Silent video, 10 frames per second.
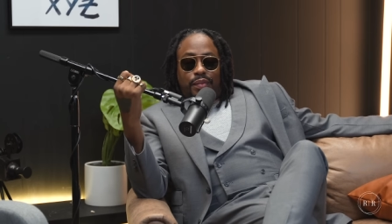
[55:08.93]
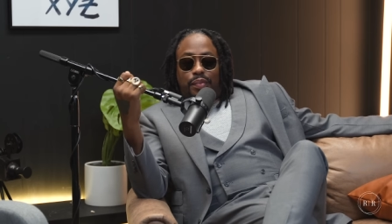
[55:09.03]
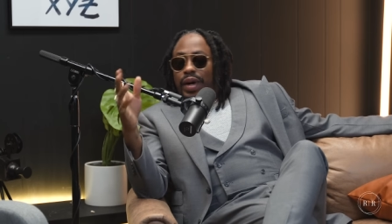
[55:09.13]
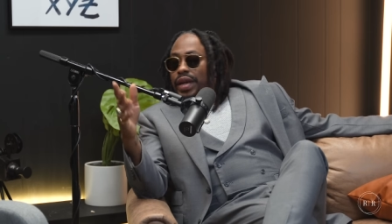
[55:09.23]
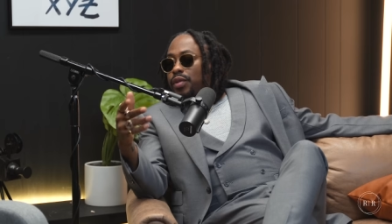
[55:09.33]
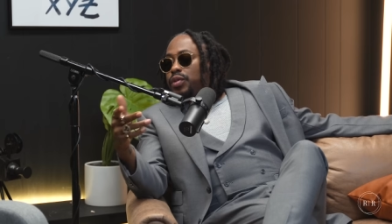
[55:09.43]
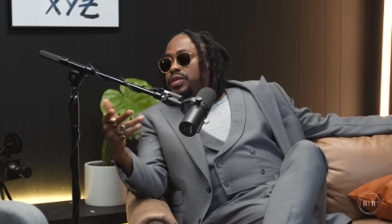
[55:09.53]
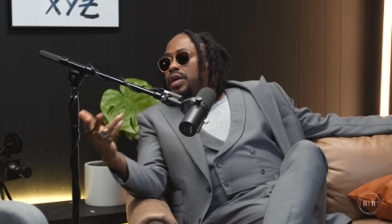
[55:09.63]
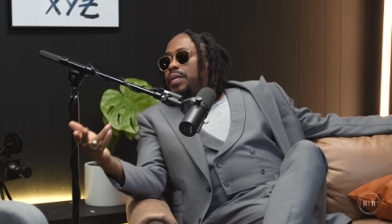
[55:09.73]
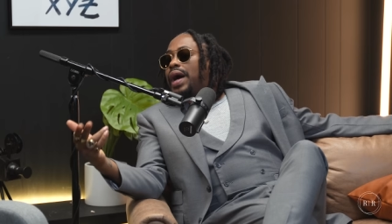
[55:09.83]
But it would,
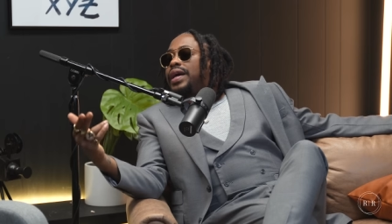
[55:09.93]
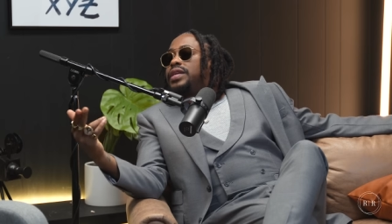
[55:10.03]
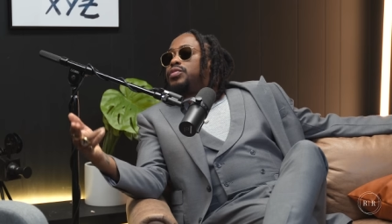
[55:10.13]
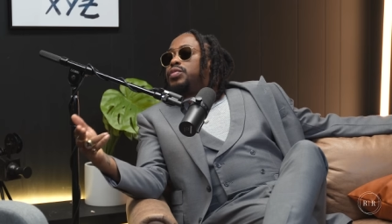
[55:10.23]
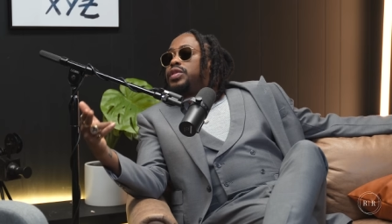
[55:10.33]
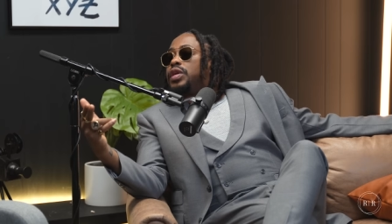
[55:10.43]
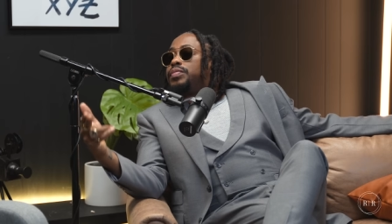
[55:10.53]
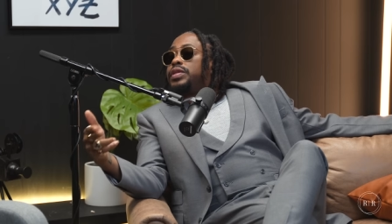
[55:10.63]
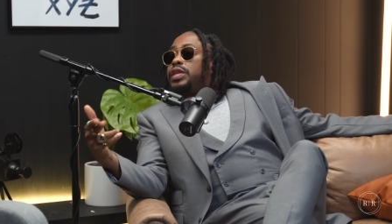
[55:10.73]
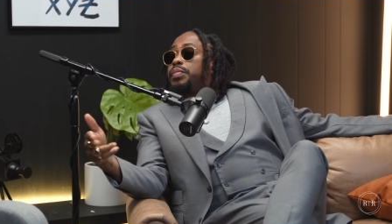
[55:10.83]
some, I guess it would be
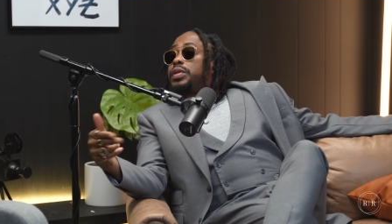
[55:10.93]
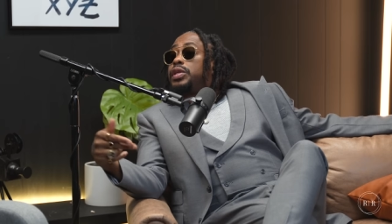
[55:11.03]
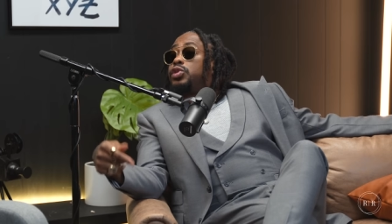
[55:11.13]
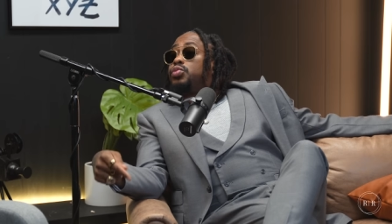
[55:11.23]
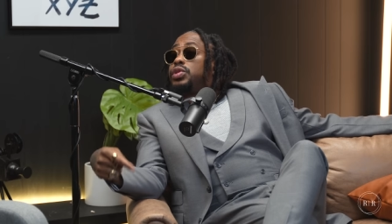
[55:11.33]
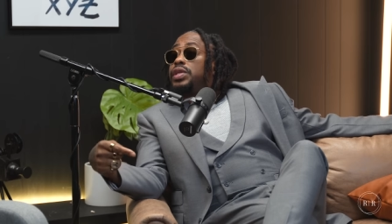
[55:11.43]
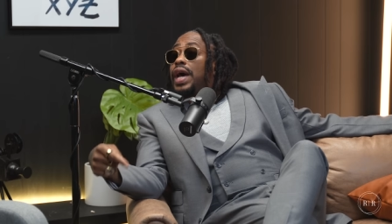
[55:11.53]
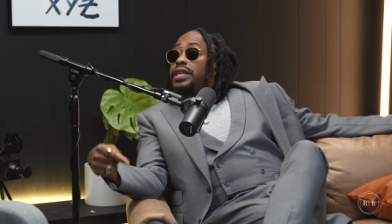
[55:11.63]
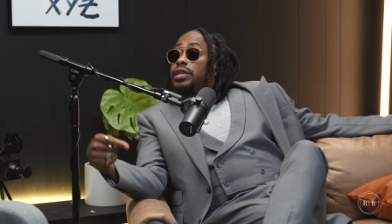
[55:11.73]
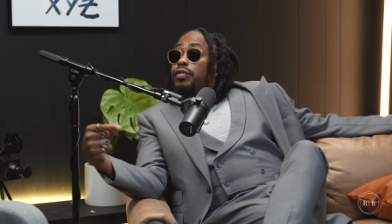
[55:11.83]
something typically that you would just
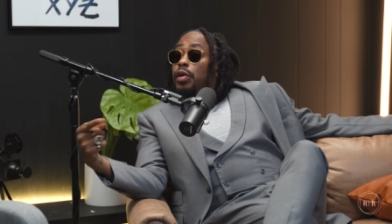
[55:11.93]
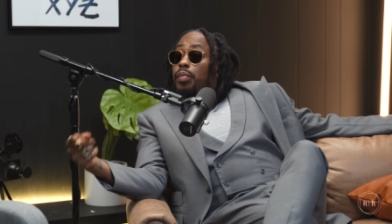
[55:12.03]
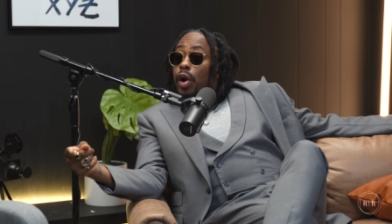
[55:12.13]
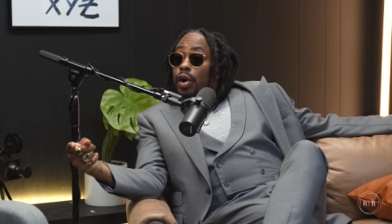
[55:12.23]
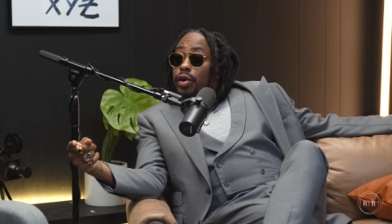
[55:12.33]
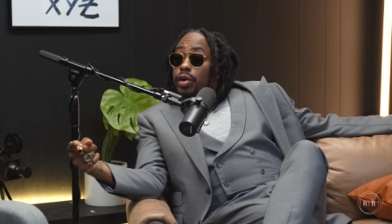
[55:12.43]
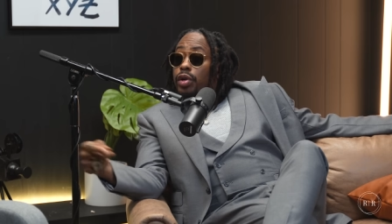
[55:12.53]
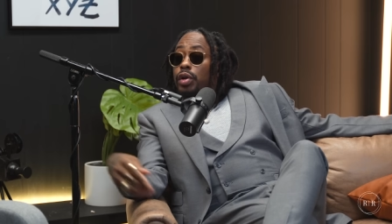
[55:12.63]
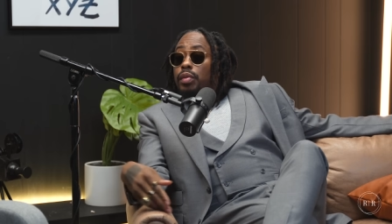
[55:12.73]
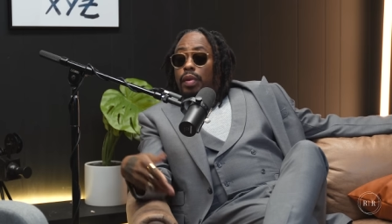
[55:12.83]
ask of your partner,
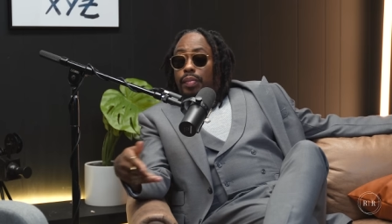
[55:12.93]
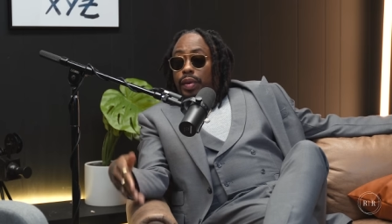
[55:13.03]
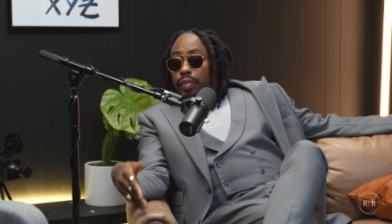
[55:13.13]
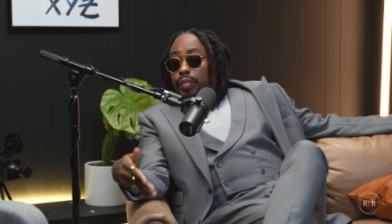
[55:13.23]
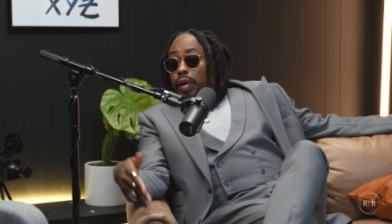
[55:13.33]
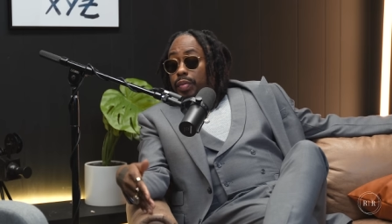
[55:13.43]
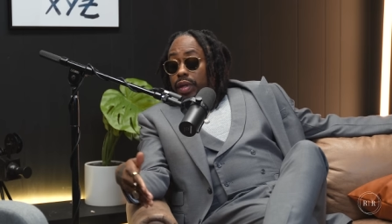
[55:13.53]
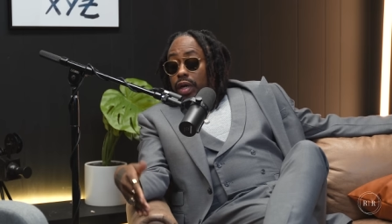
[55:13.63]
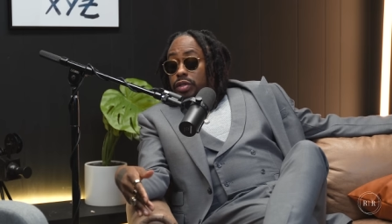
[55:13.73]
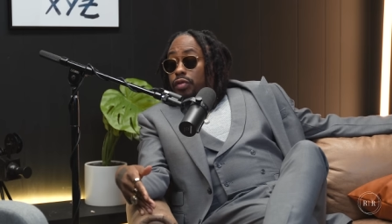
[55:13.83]
mm-hmm. but
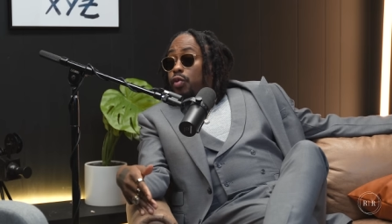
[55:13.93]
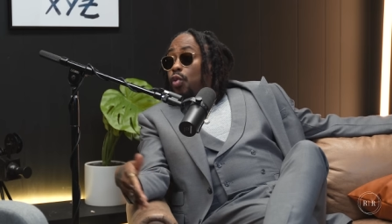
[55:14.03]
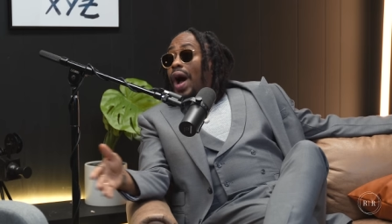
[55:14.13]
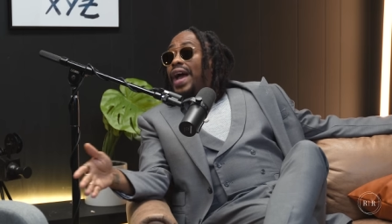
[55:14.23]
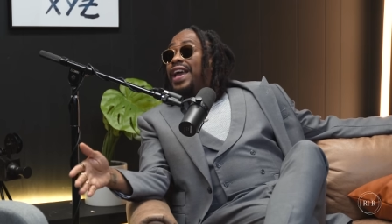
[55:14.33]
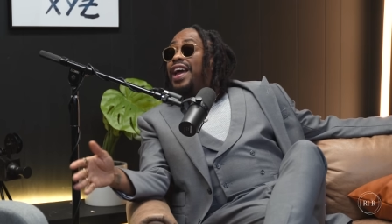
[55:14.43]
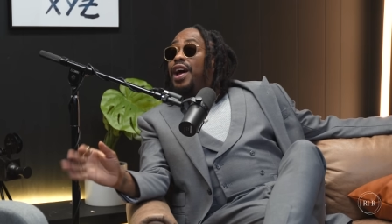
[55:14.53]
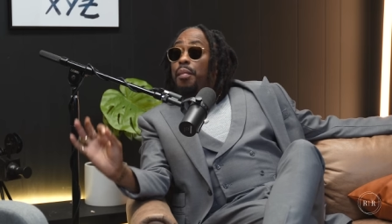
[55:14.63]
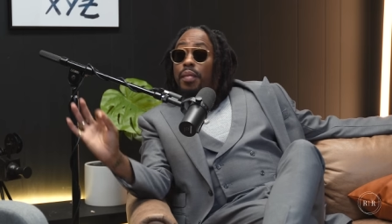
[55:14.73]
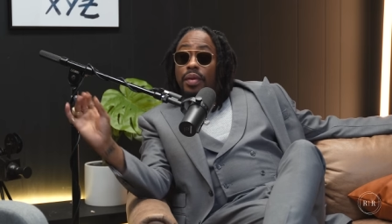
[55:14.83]
because of who I
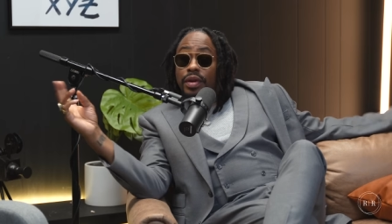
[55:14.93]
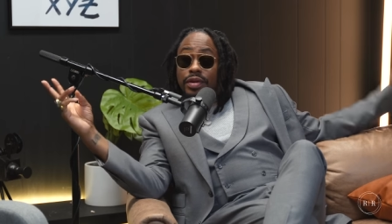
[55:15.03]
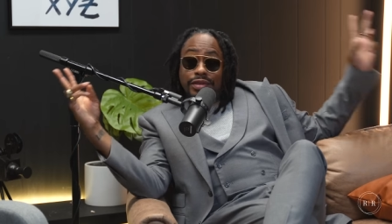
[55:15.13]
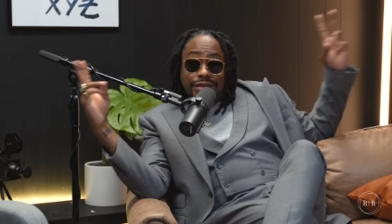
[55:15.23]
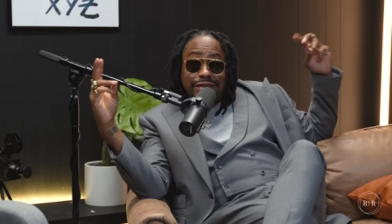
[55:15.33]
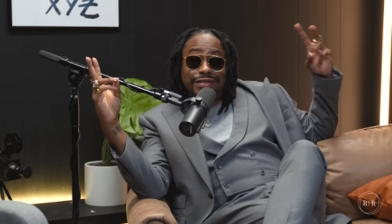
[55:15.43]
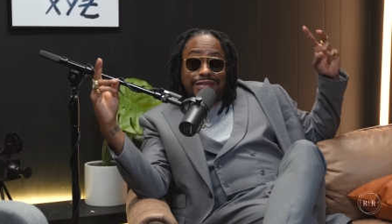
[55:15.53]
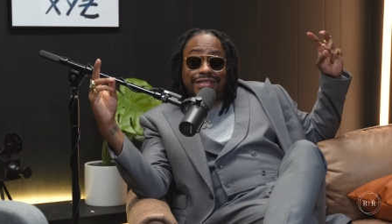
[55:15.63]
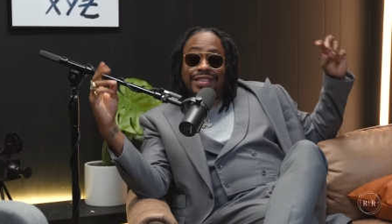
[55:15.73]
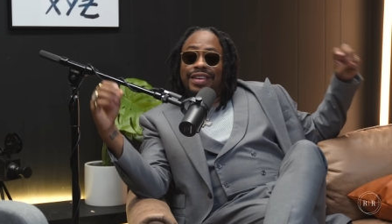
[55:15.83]
am, mm-hmm.
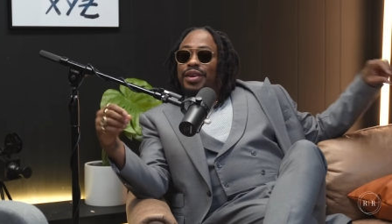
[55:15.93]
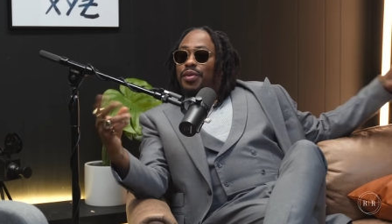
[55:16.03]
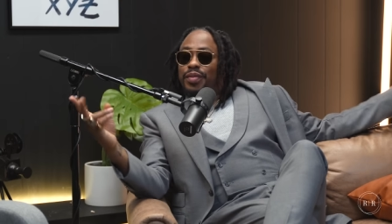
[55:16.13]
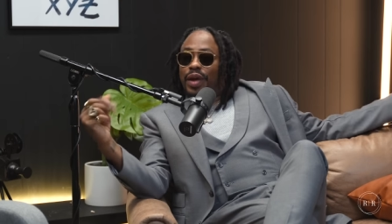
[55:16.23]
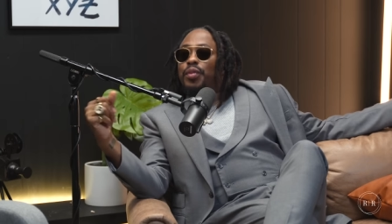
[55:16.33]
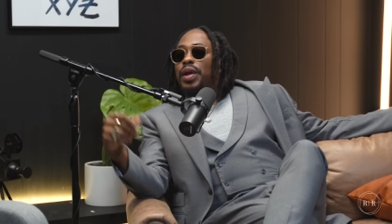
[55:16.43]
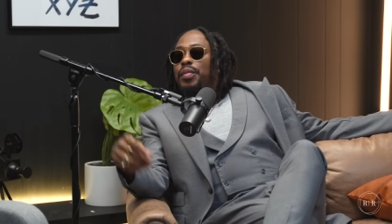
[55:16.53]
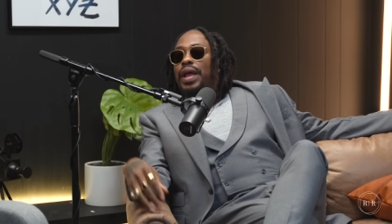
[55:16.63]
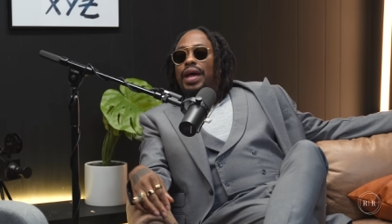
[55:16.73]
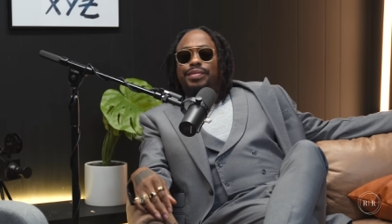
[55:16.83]
they'd be
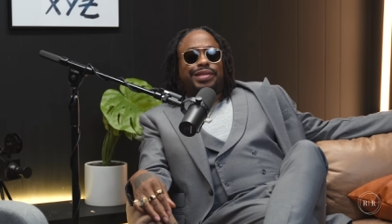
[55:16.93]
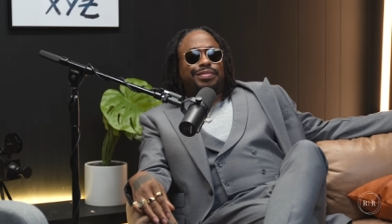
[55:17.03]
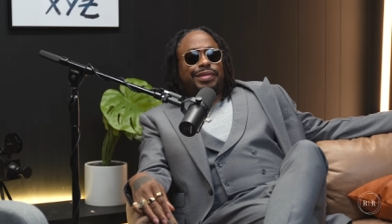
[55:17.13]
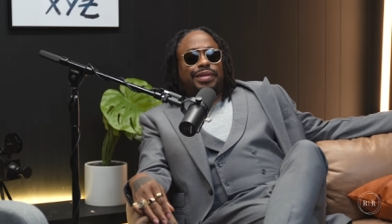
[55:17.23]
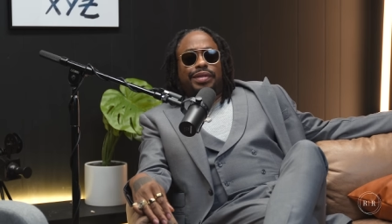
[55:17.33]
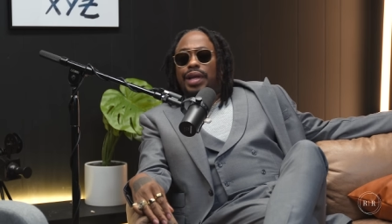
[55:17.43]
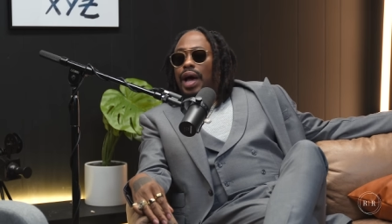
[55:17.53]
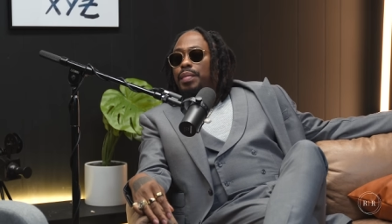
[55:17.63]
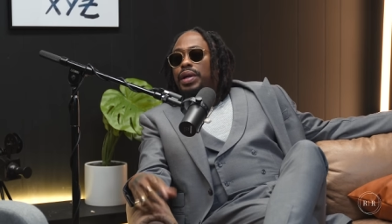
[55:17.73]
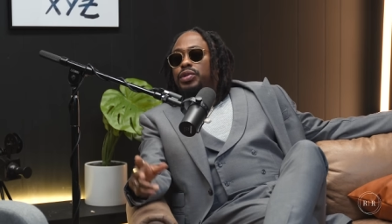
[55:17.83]
like, nah,
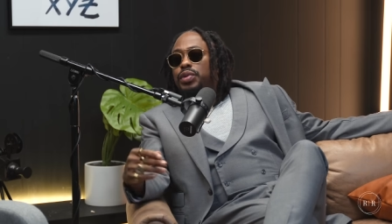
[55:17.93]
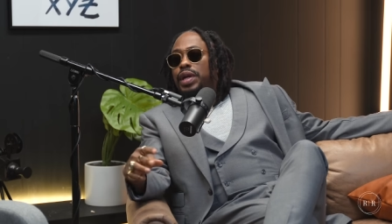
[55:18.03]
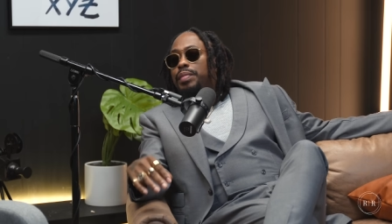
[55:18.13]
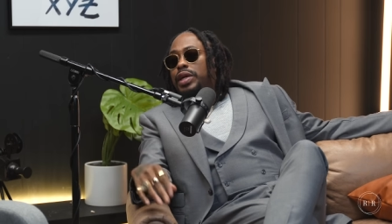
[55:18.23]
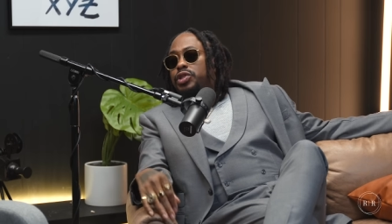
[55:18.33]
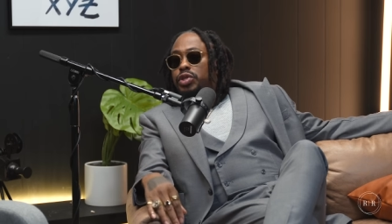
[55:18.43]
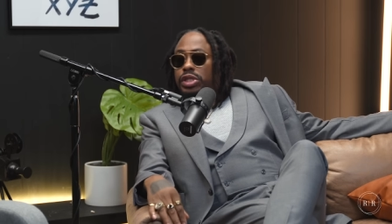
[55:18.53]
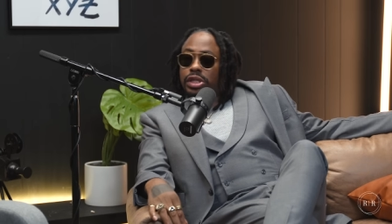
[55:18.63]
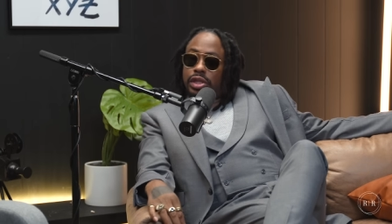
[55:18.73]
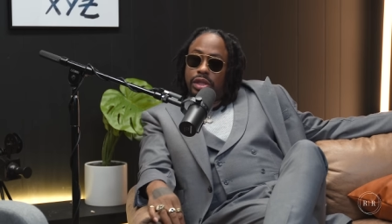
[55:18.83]
I'm not doing that. I'm not your
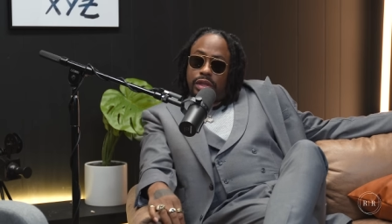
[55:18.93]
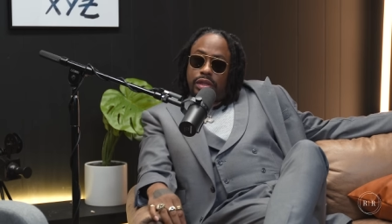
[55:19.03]
assistant.